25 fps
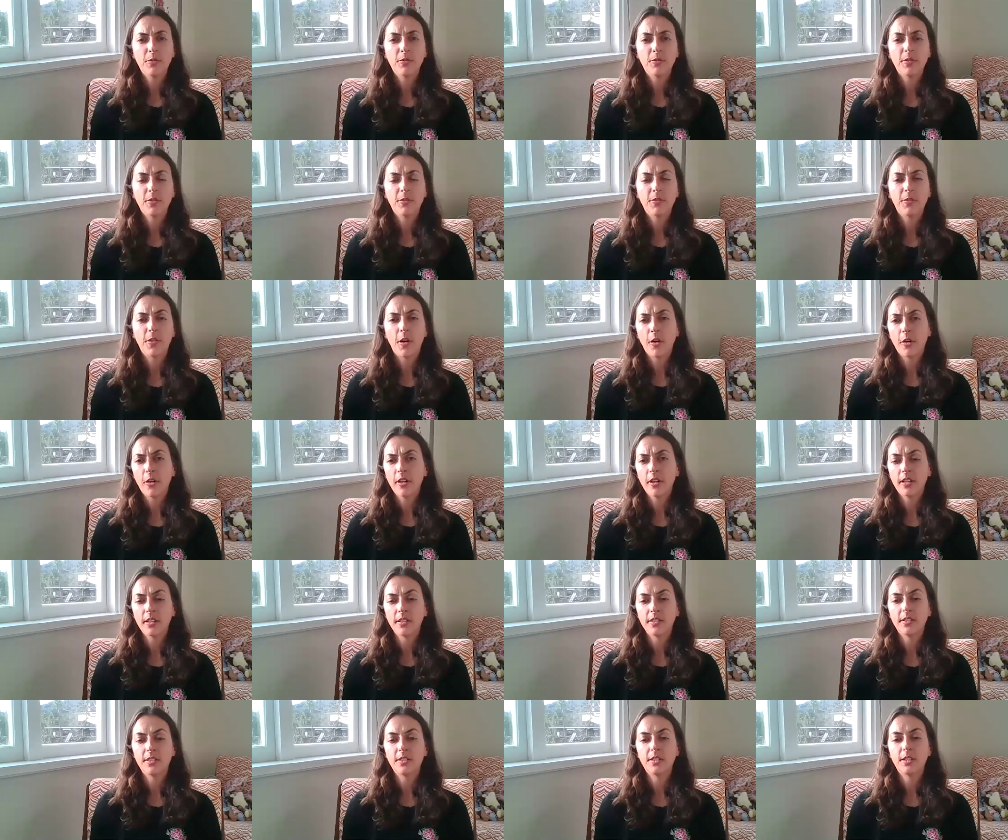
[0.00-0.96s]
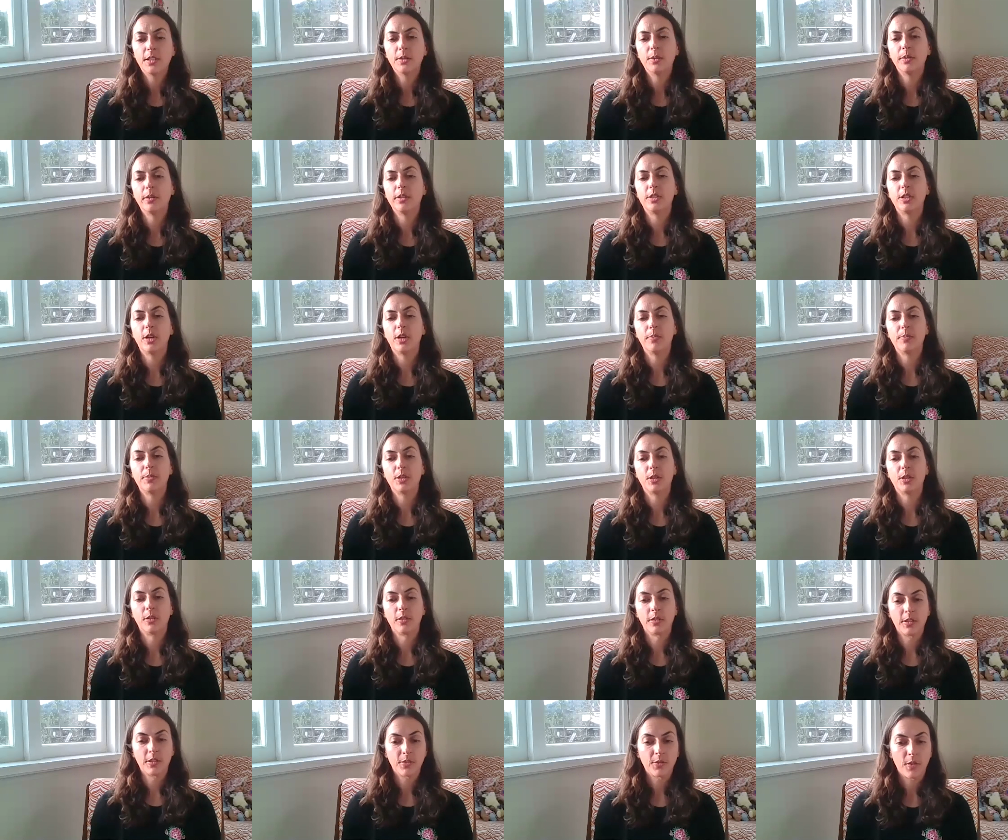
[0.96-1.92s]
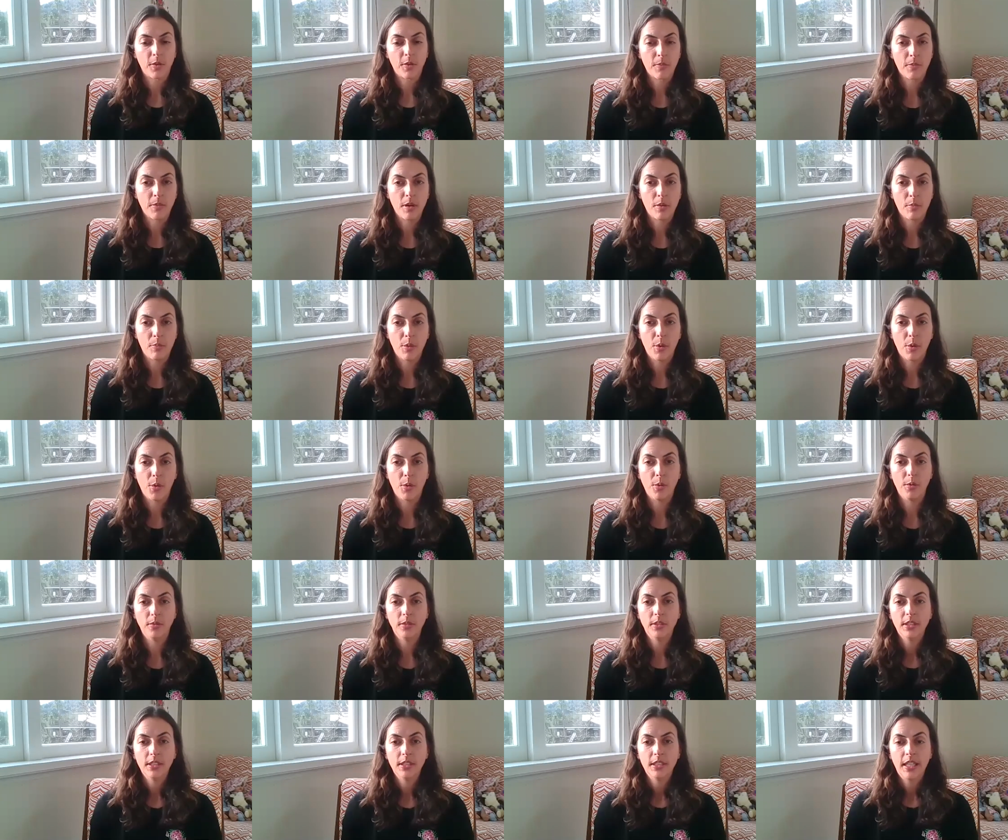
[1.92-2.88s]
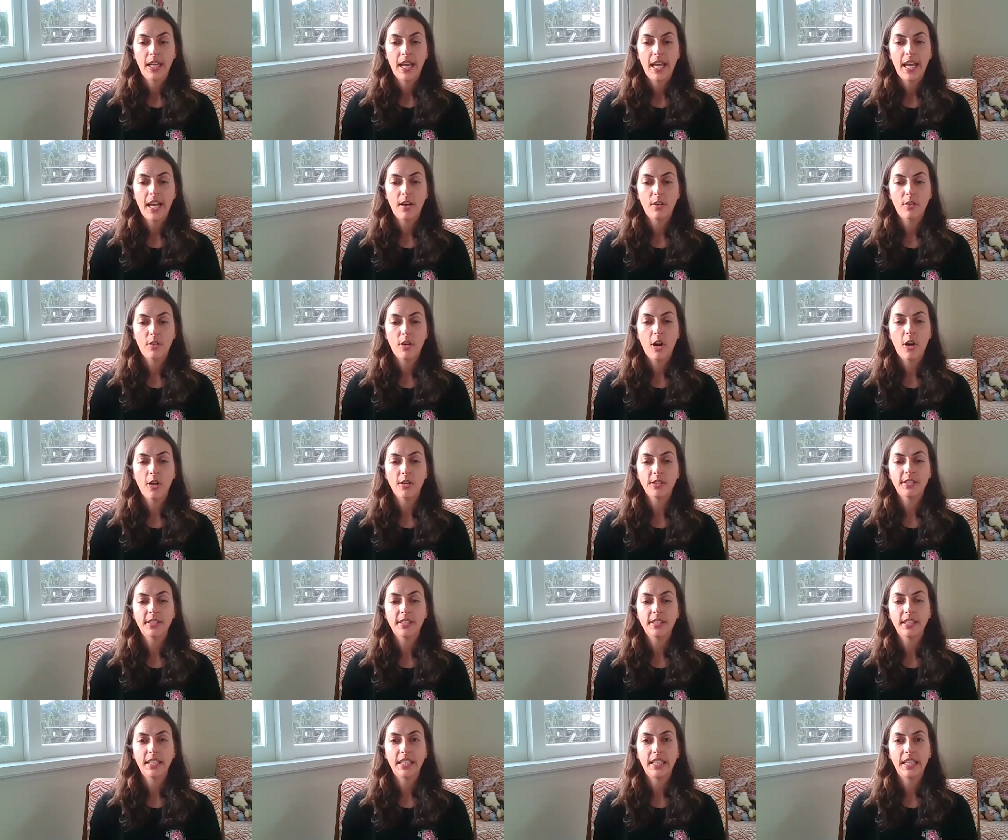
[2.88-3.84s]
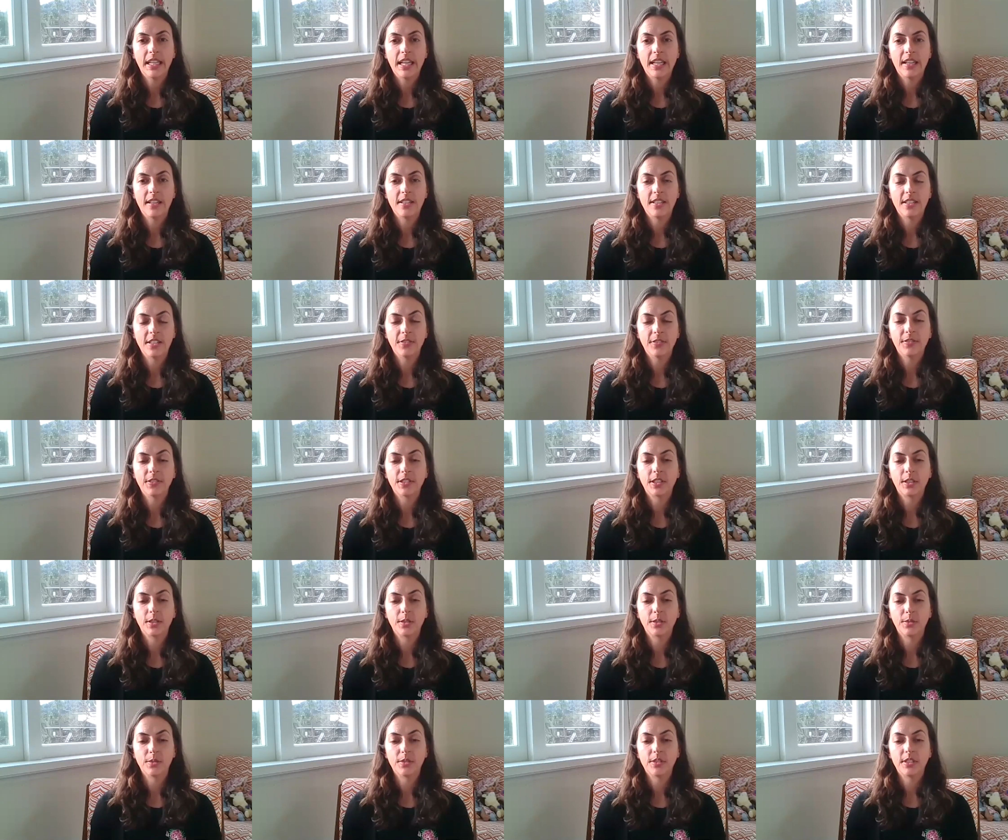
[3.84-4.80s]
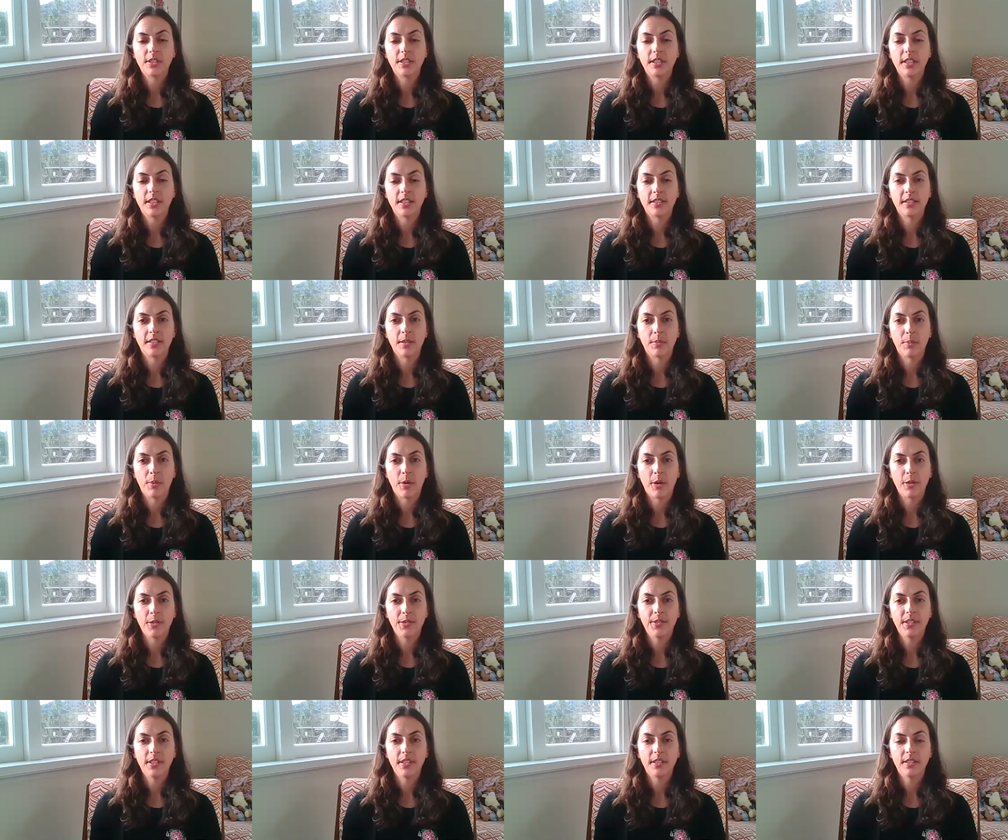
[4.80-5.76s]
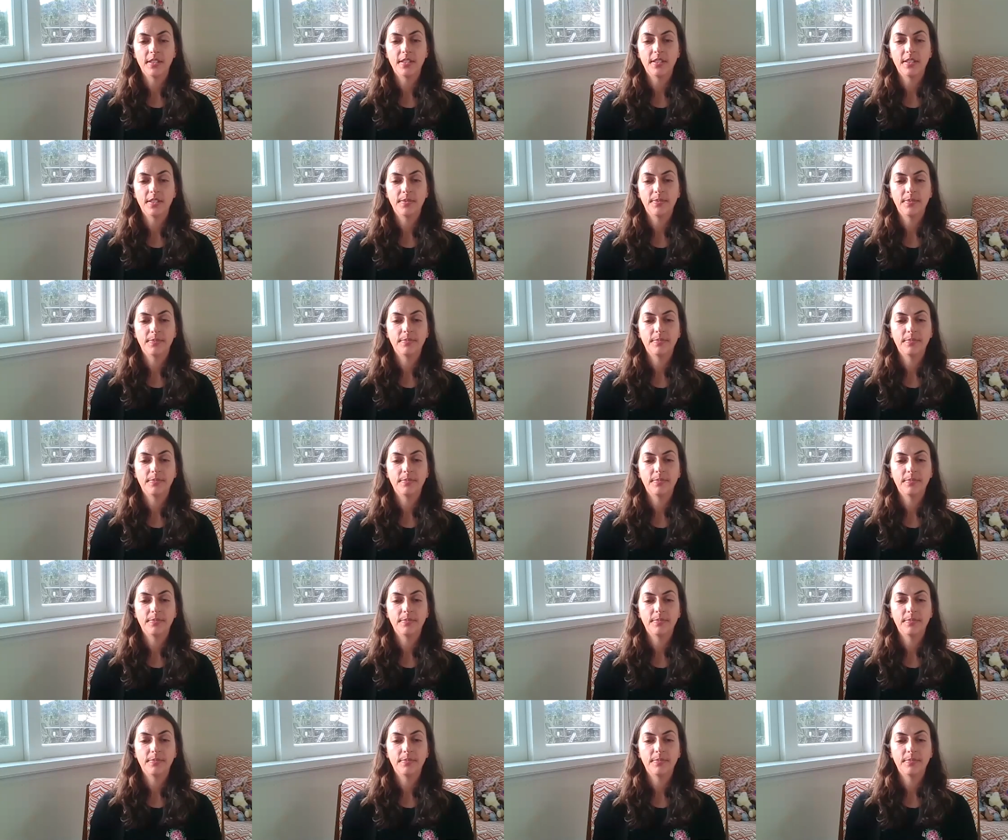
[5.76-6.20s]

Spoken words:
for foreigners to adopt dogs from Nepal? How costly and difficult is the process?